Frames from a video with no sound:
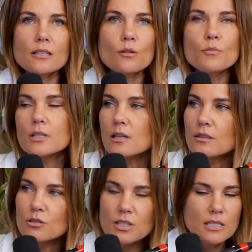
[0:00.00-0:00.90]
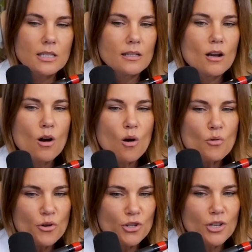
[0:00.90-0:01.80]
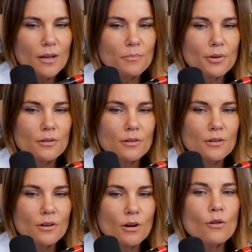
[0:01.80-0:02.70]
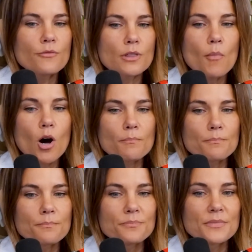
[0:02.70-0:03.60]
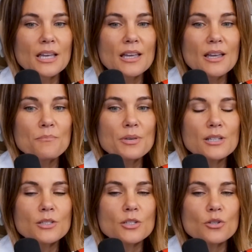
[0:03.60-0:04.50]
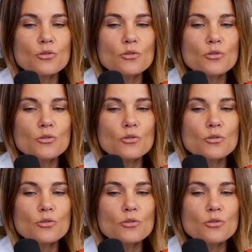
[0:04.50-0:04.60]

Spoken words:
it's almost like there's this ownership over the mom. Because